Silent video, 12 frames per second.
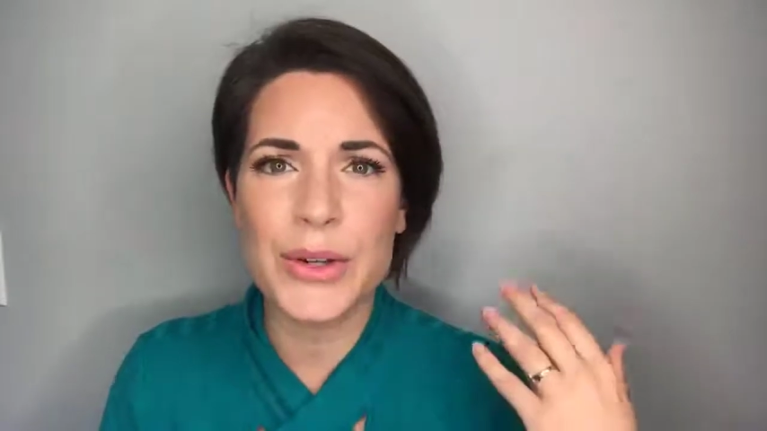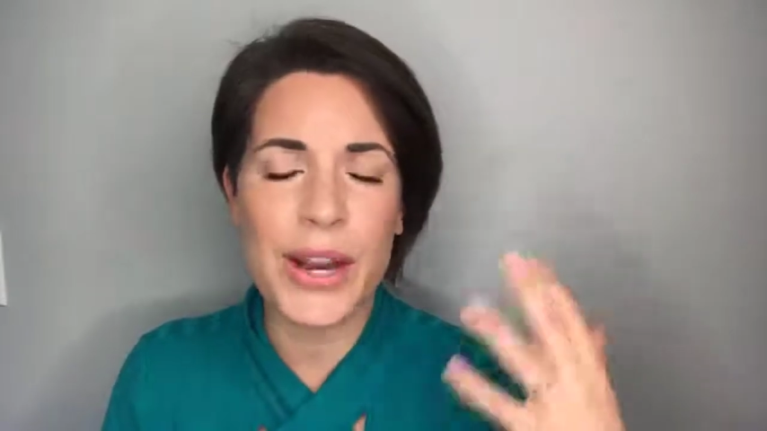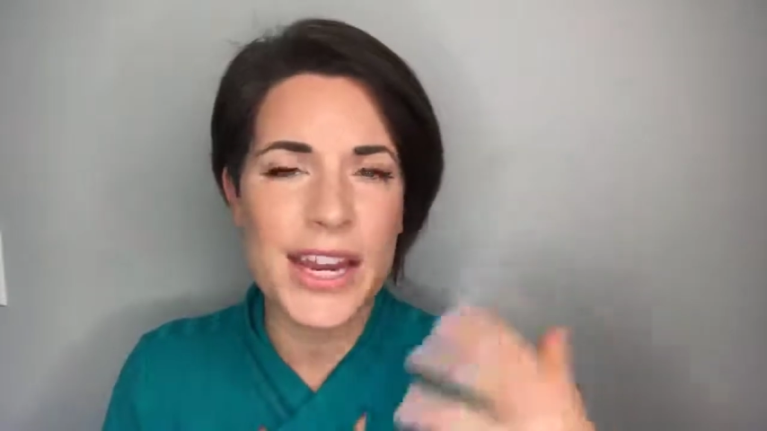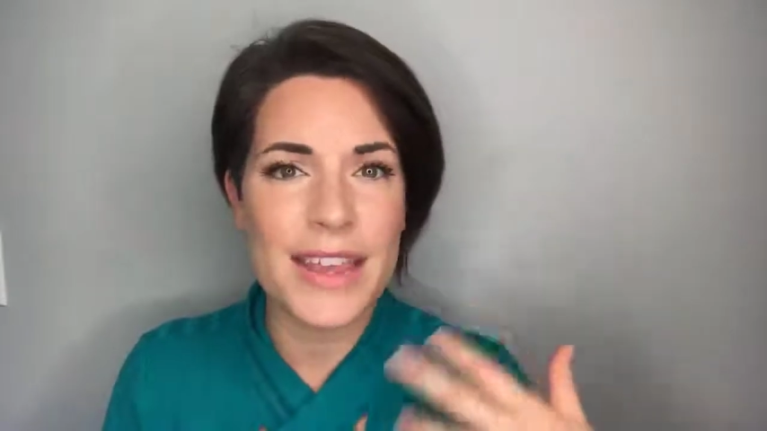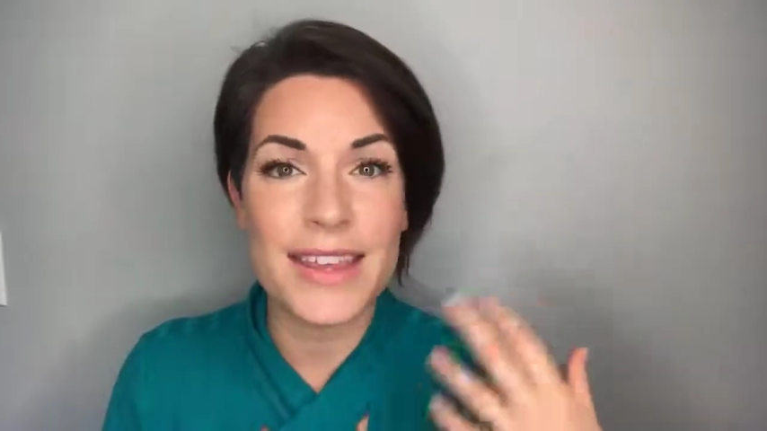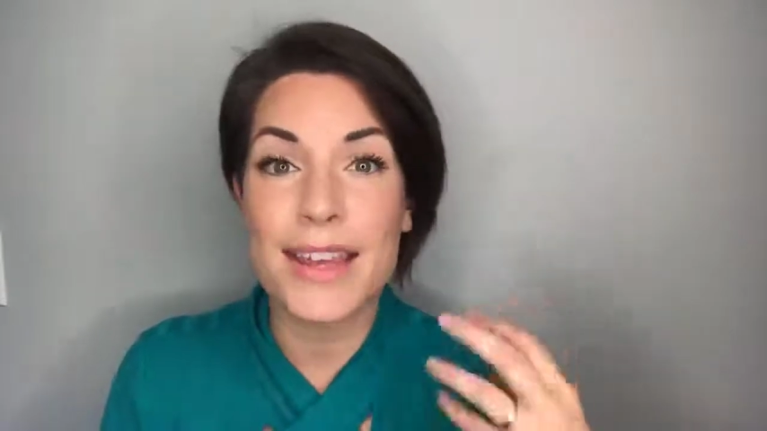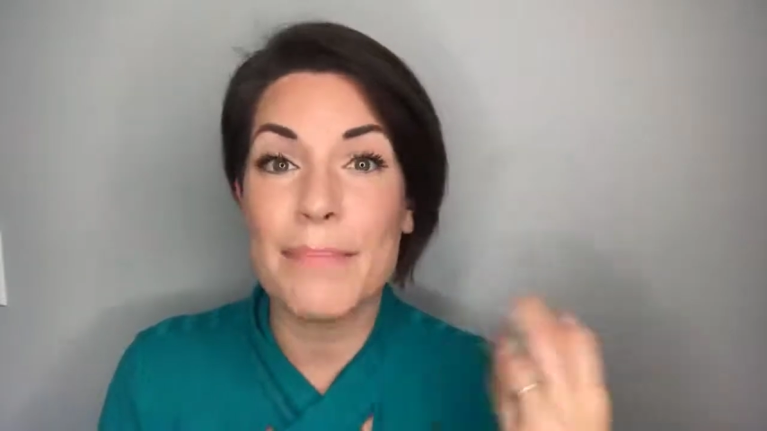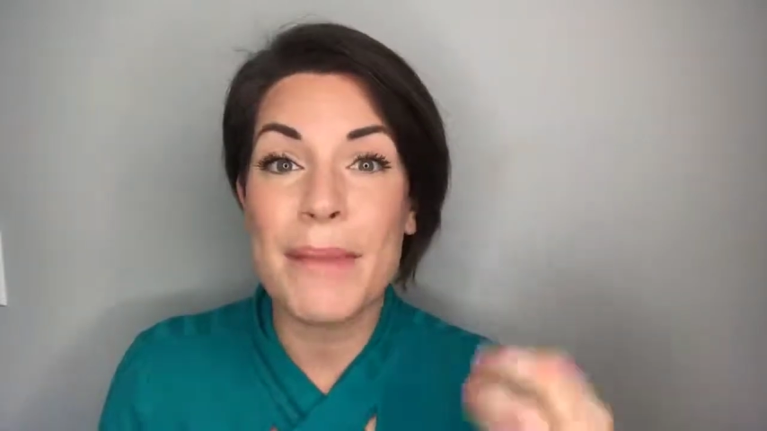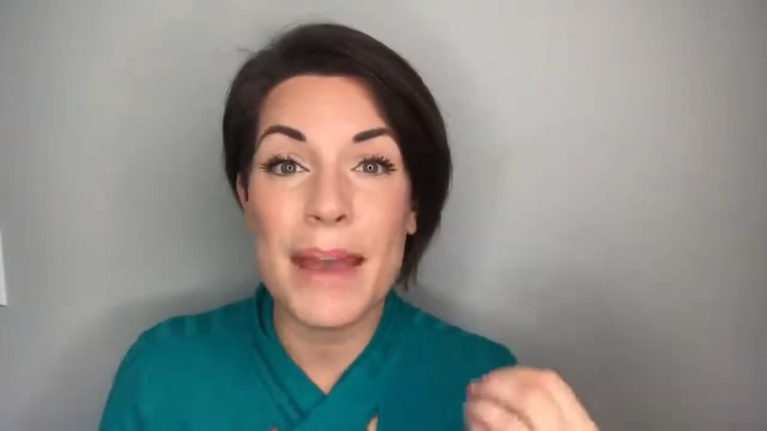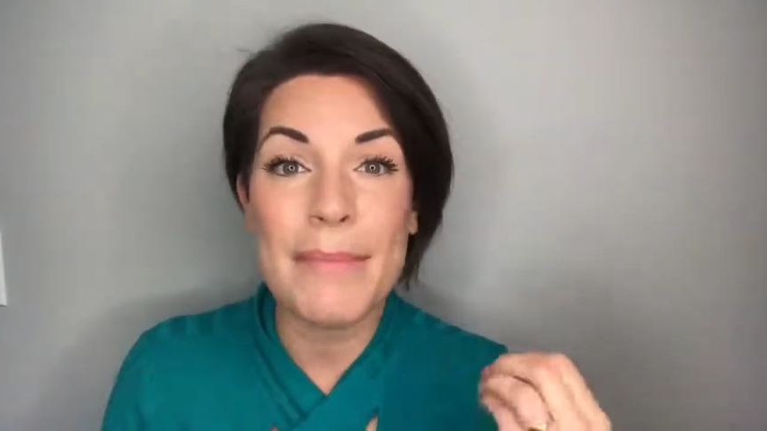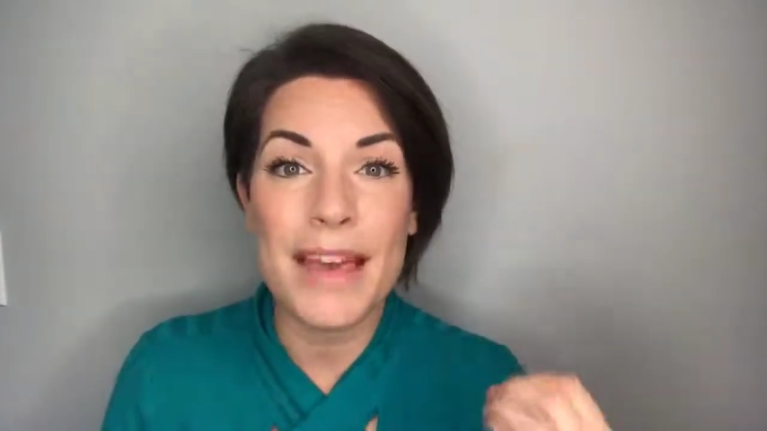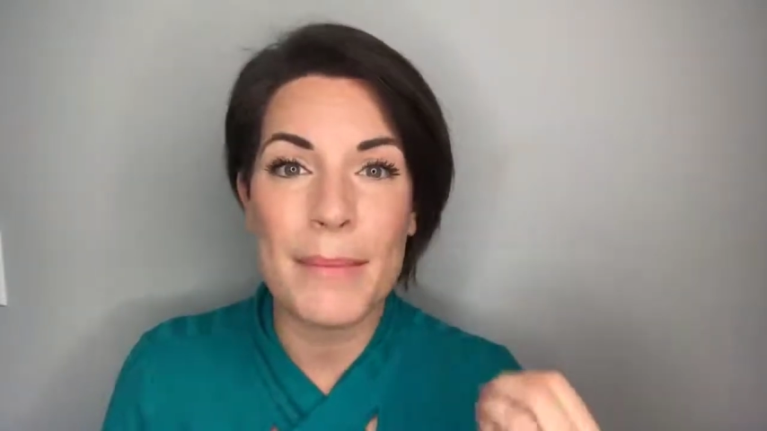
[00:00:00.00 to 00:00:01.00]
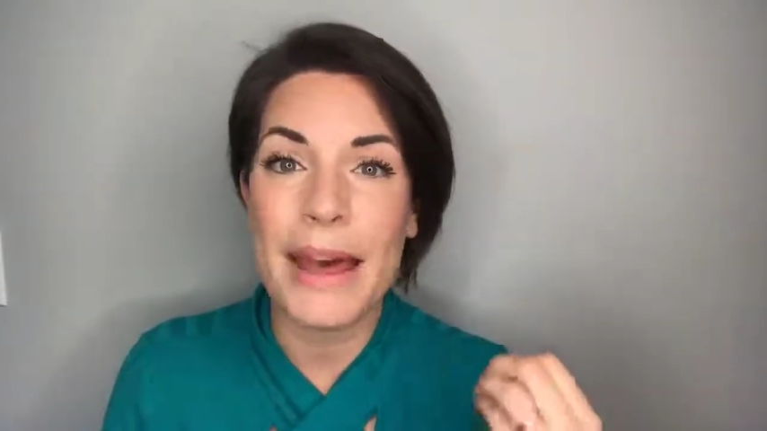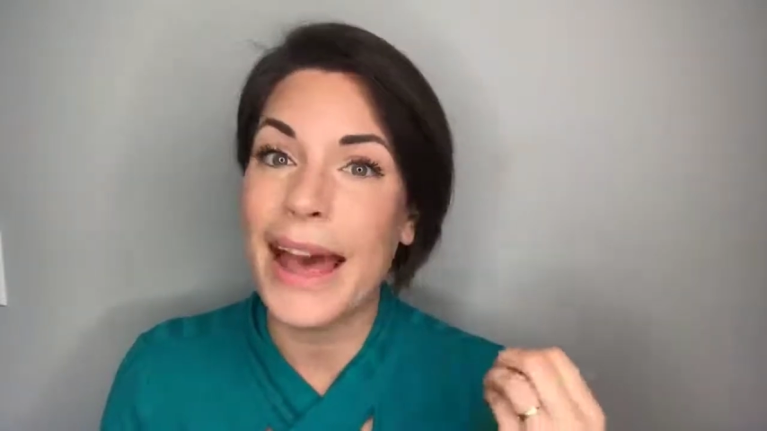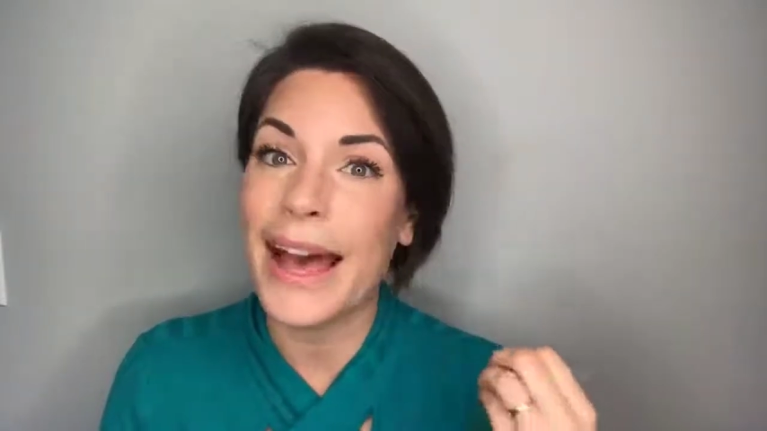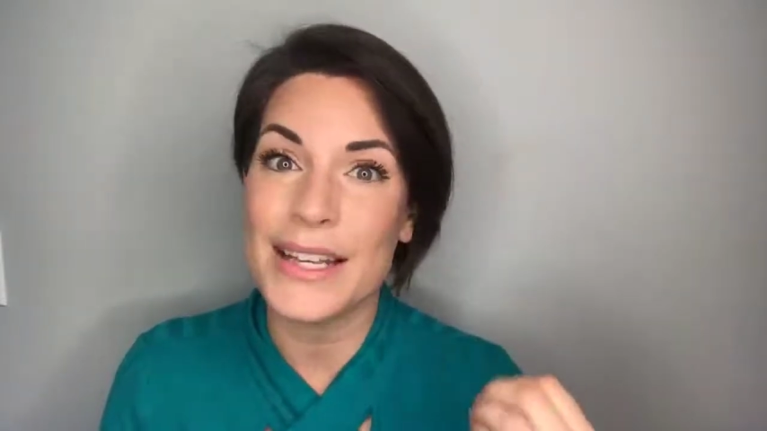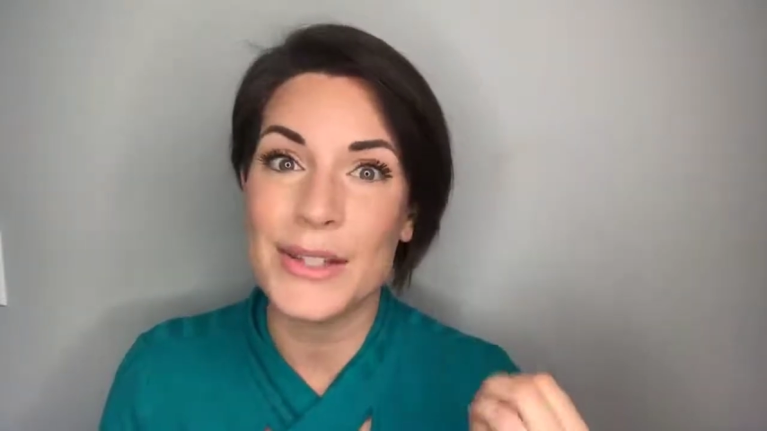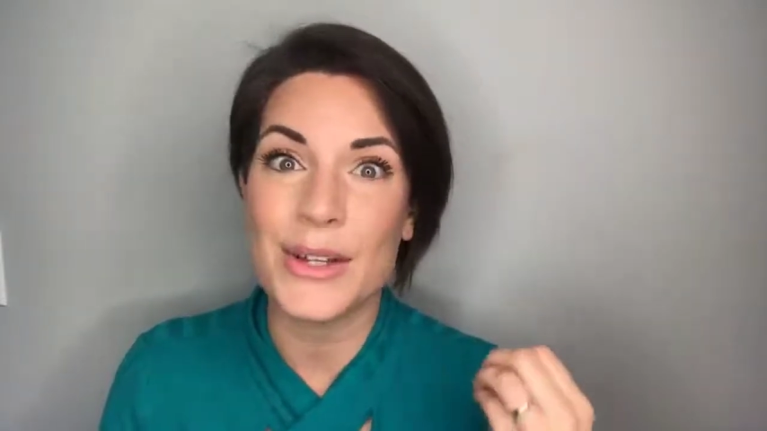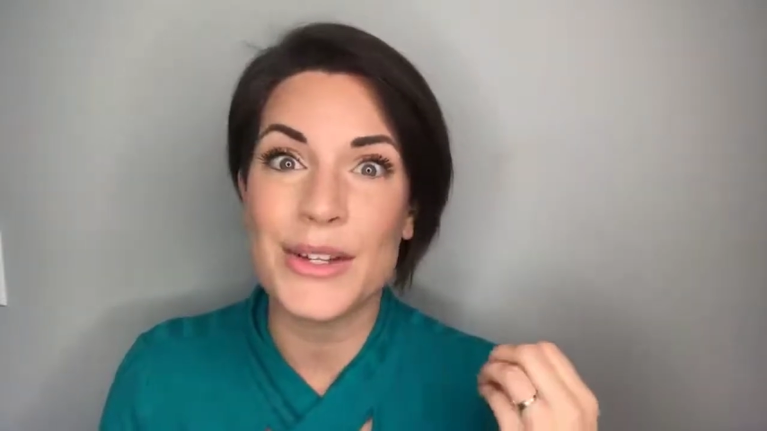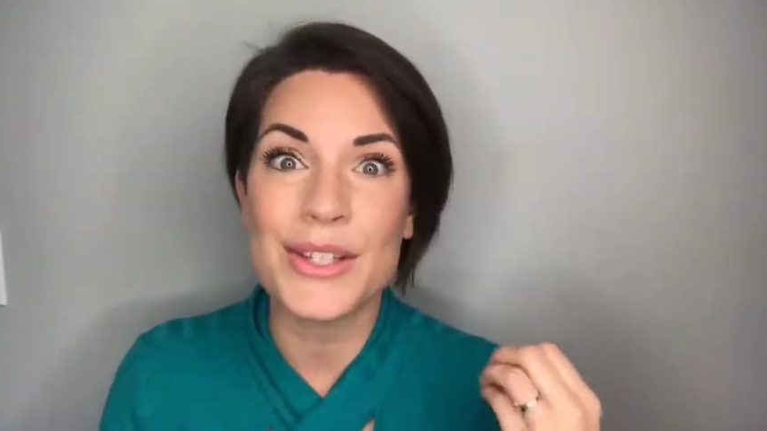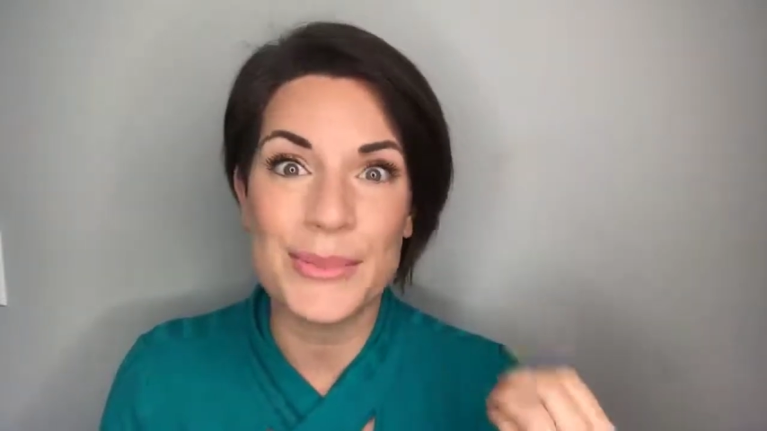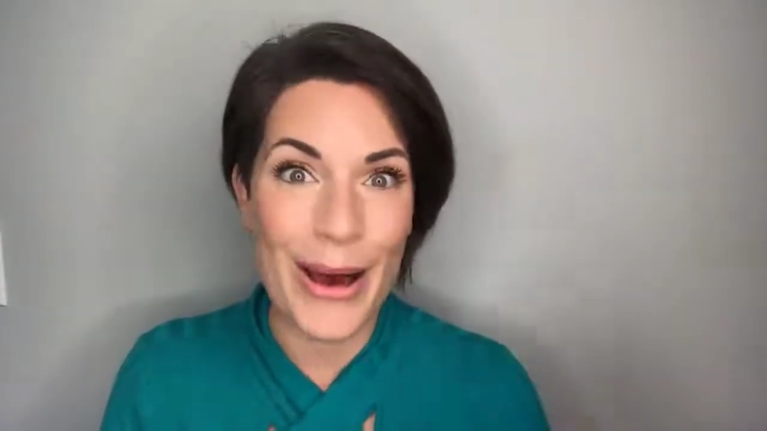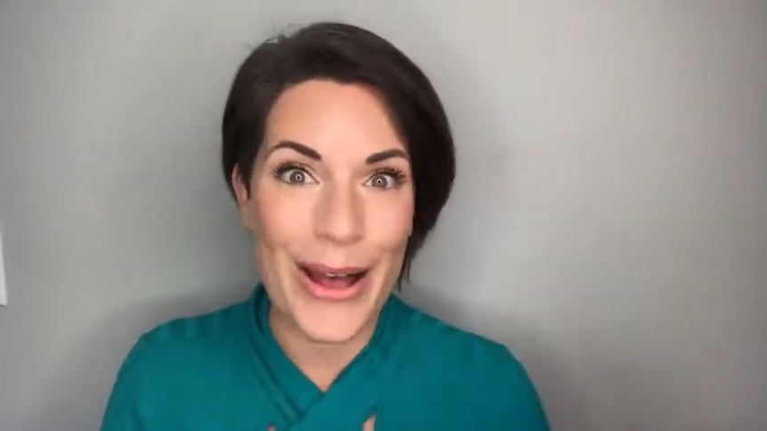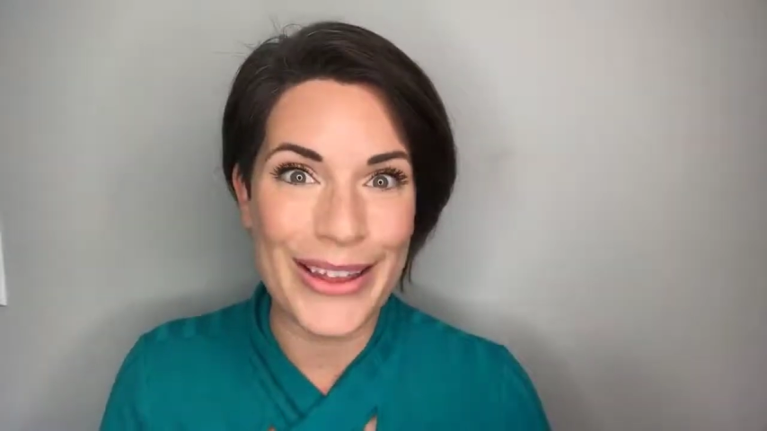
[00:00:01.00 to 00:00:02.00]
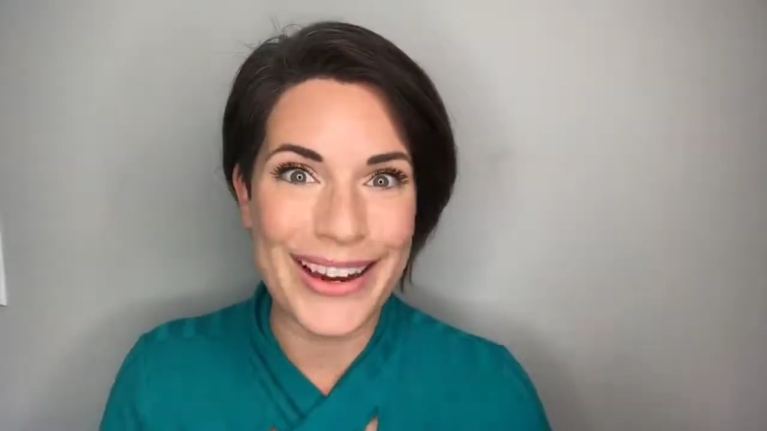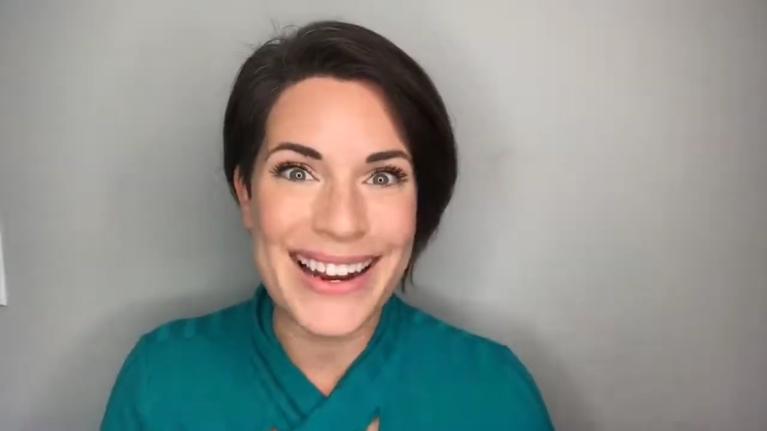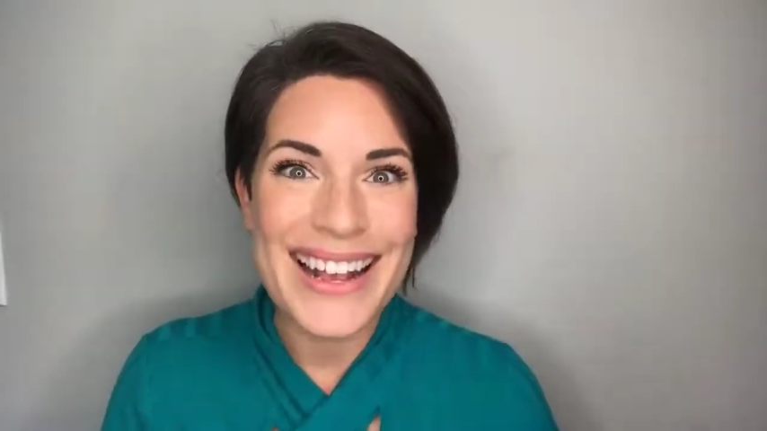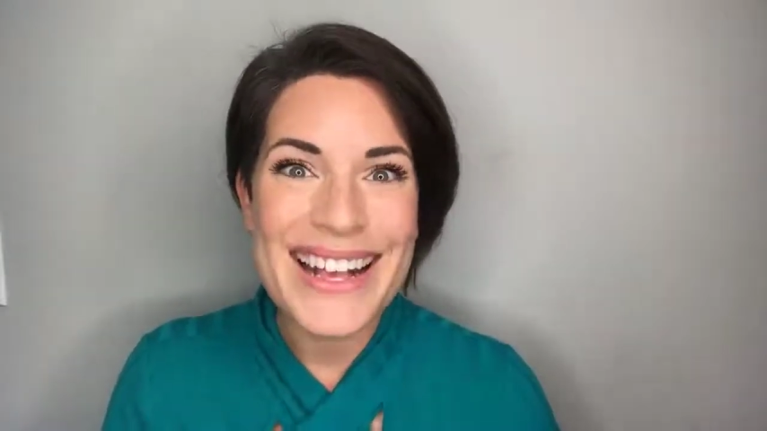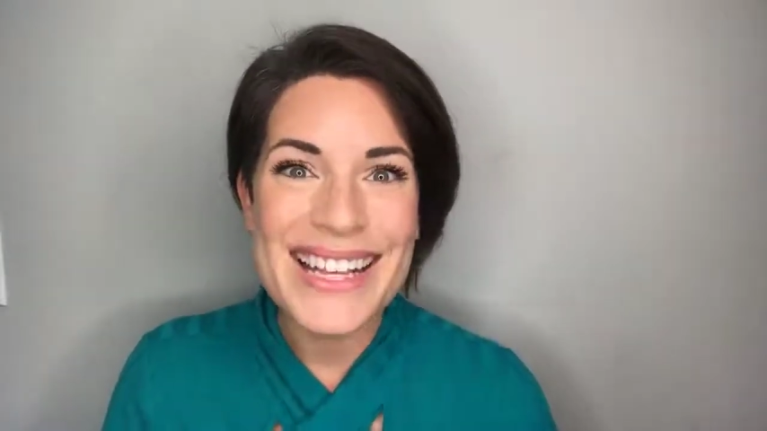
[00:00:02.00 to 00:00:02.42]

or anything that might make my eyes look smaller.